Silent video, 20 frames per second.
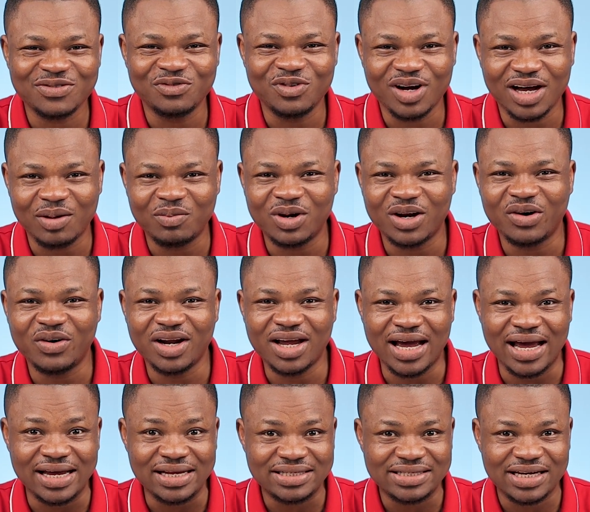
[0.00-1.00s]
vocabulary
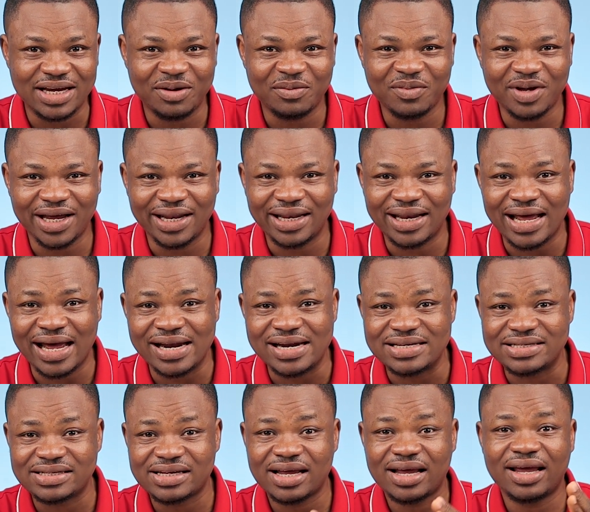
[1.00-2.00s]
item, and that
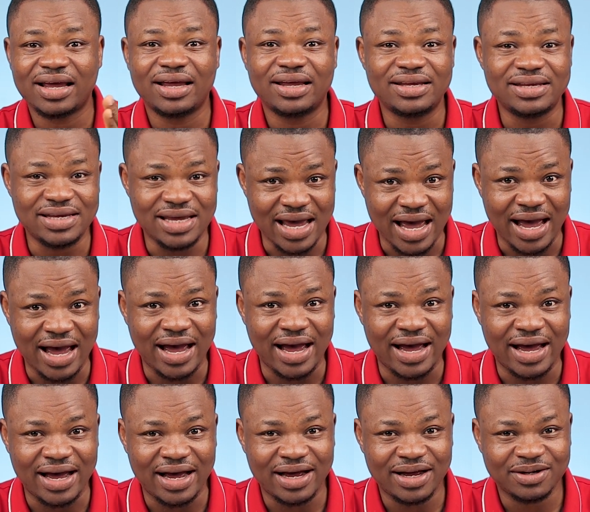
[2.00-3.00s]
is
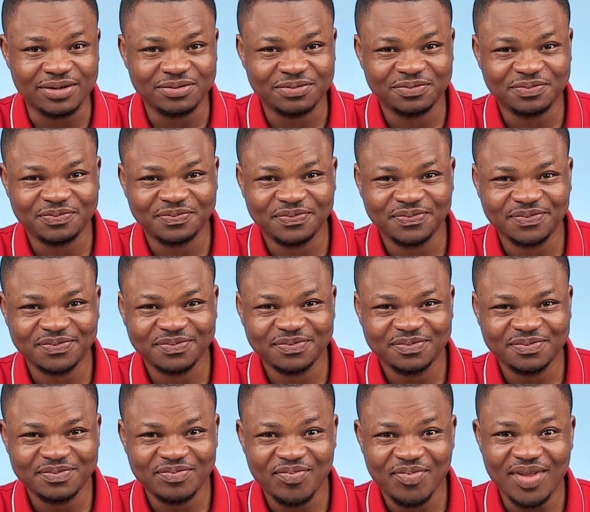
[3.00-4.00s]
ya.
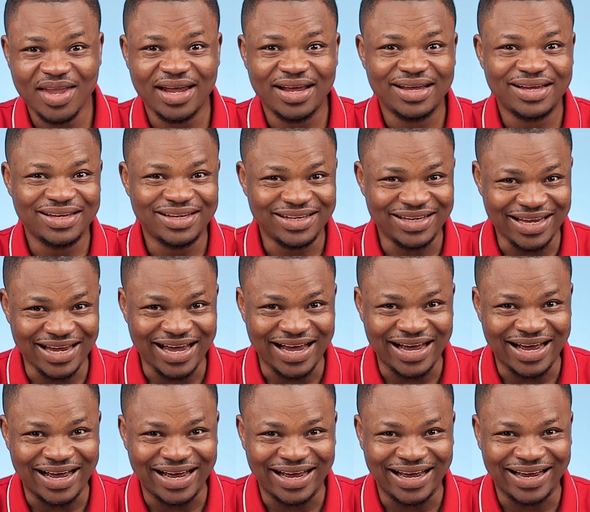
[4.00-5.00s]

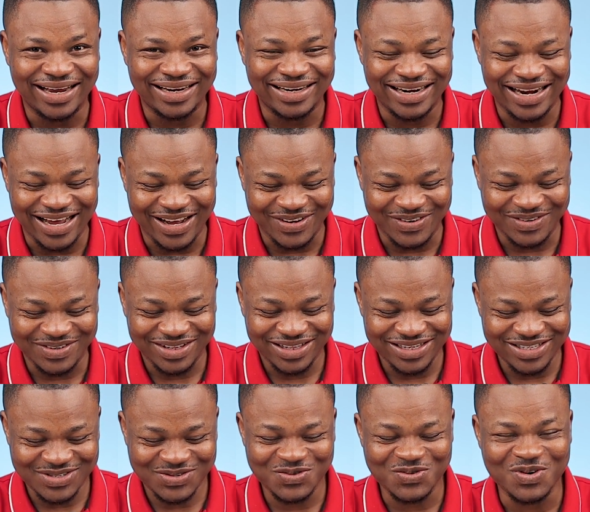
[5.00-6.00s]
Yeah. Now,
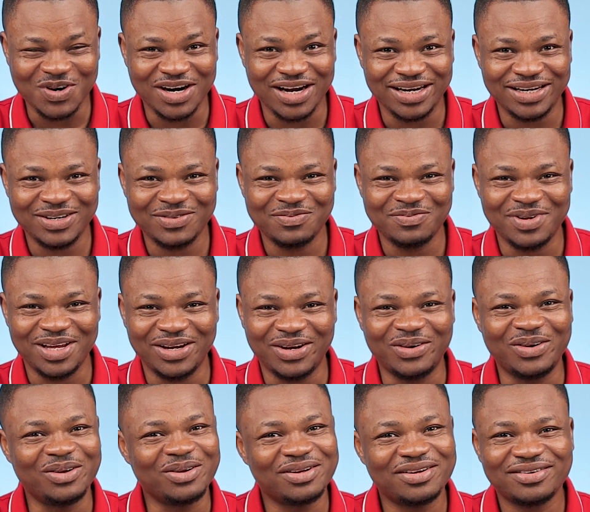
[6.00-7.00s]
this word may
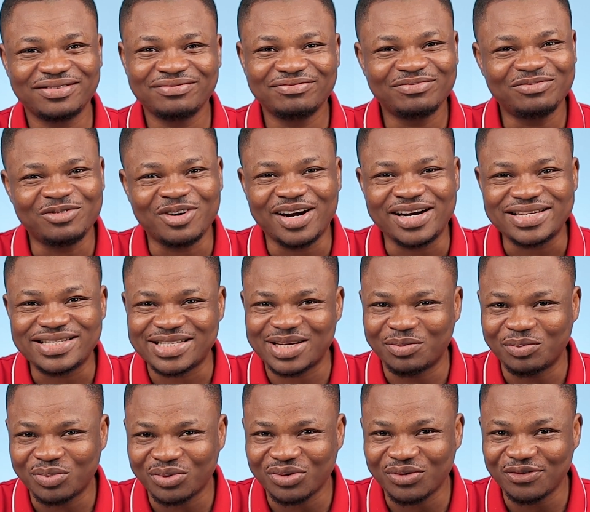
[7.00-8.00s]
look very
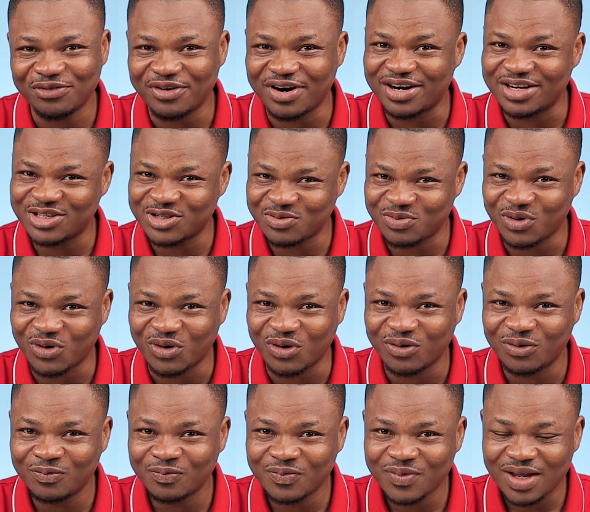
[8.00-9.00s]
simple, very
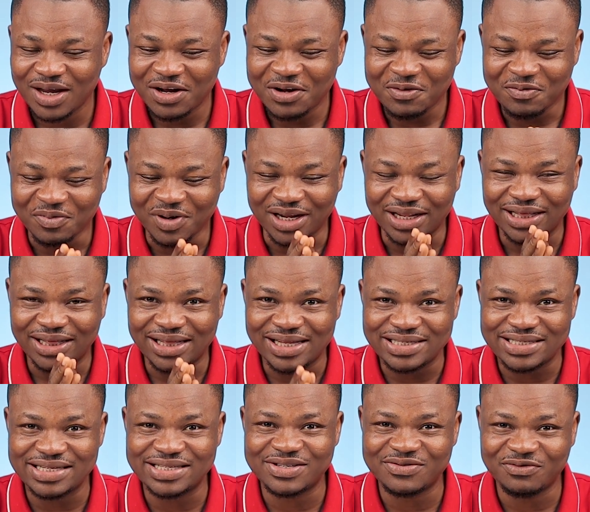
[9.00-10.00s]
small, but
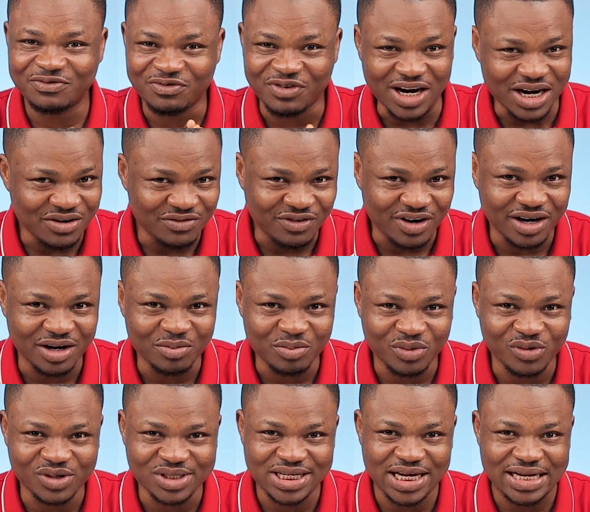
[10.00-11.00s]
this is very, very
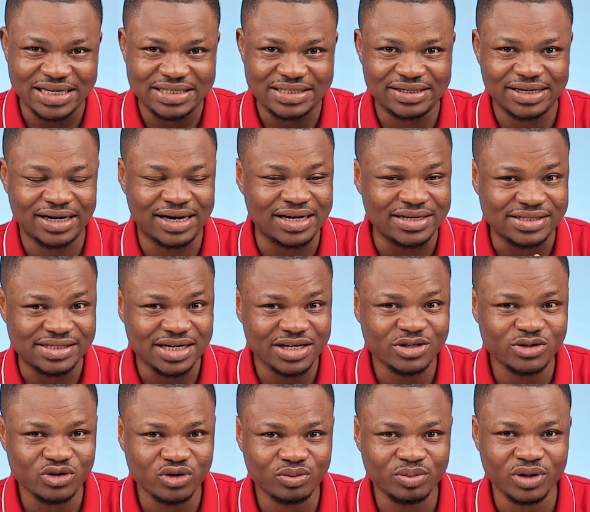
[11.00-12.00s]
important. And I say
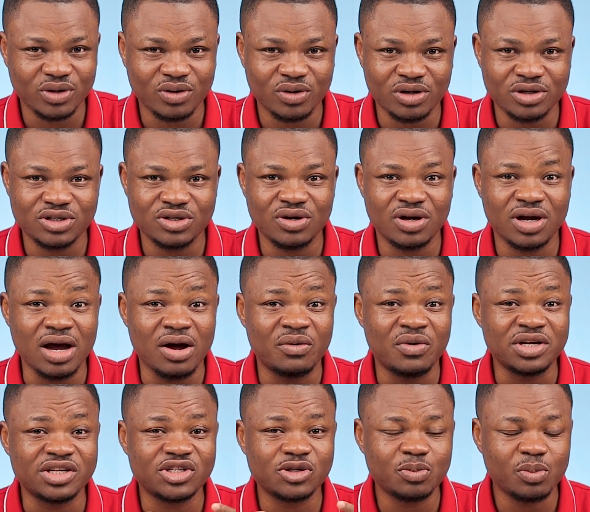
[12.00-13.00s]
so because you can
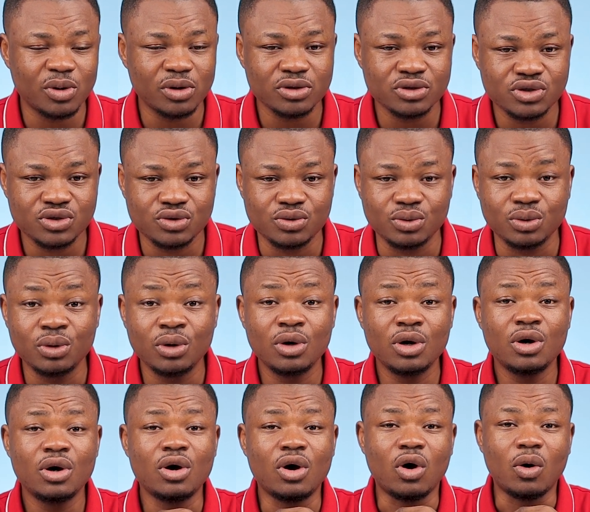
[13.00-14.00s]
respond
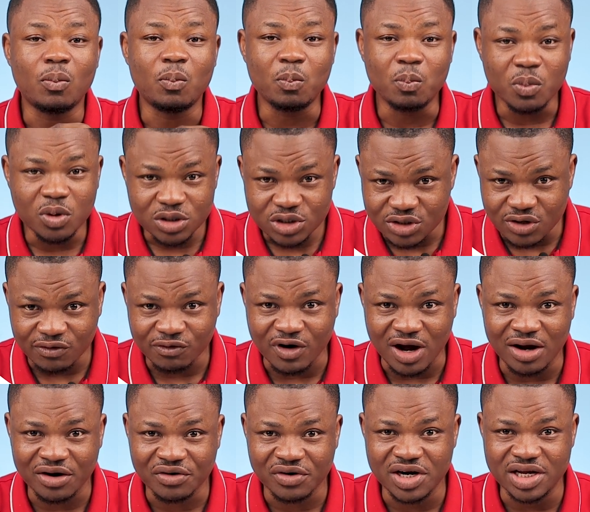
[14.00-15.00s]
to most of
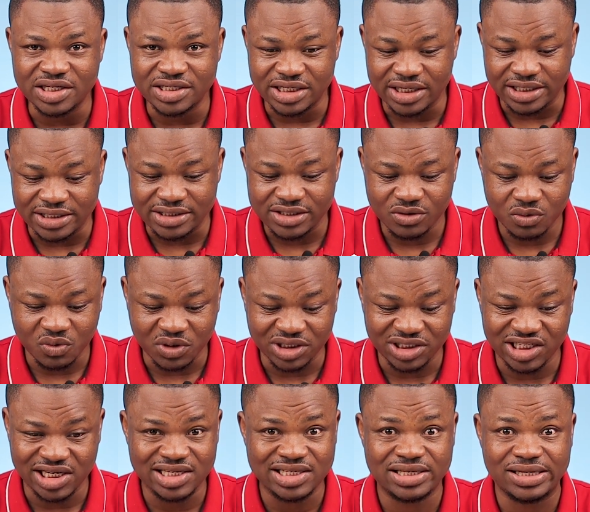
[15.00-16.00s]
our greetings with
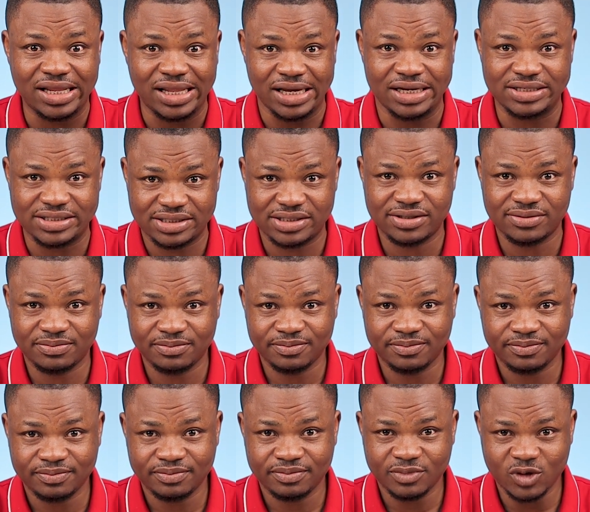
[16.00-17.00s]
just this.
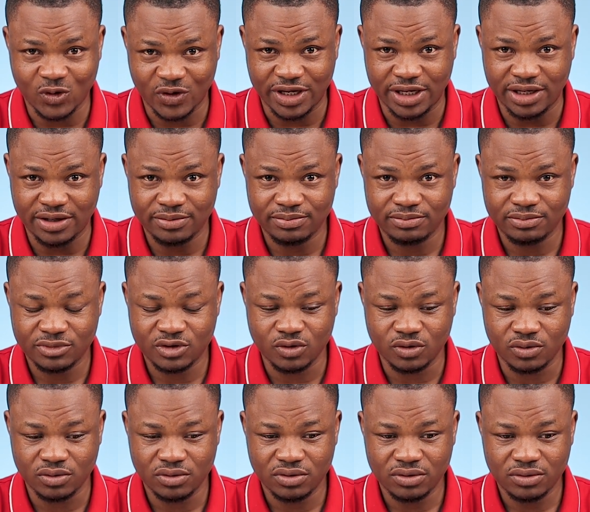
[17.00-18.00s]
Okay?
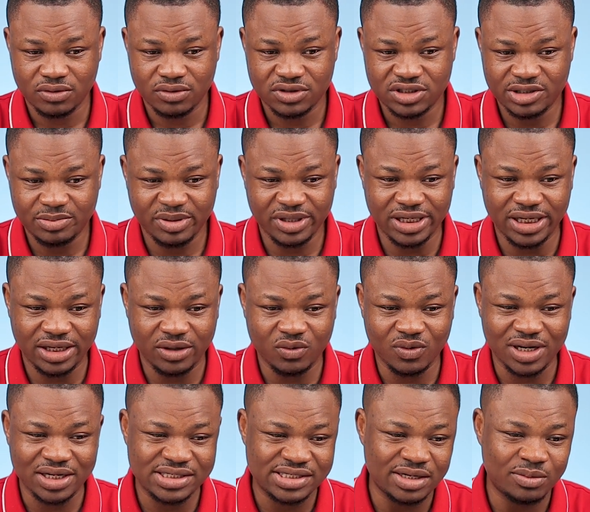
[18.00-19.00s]
So typically
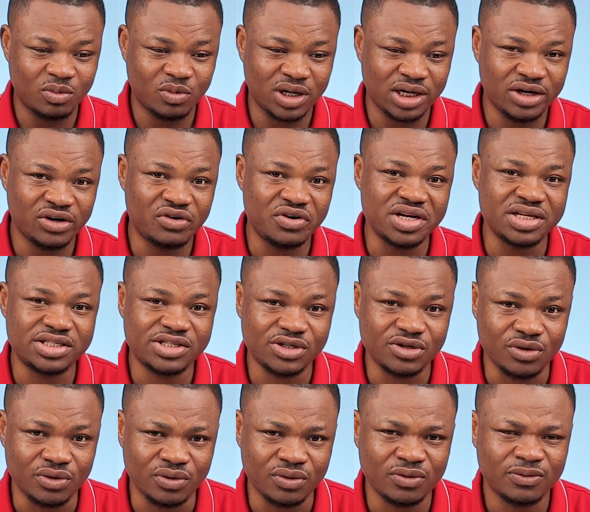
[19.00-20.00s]
when someone greets
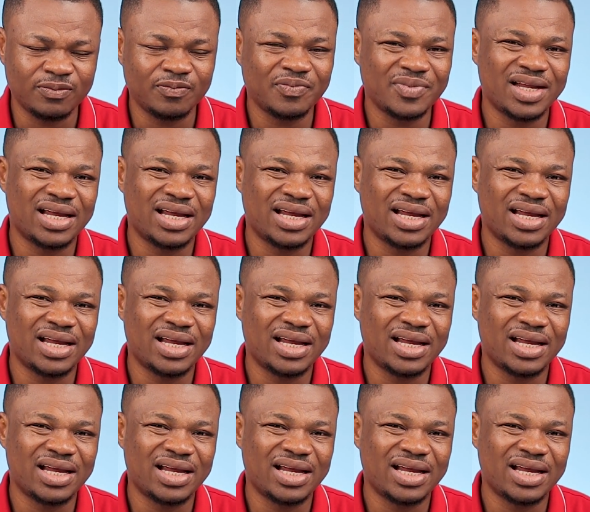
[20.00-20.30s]
you,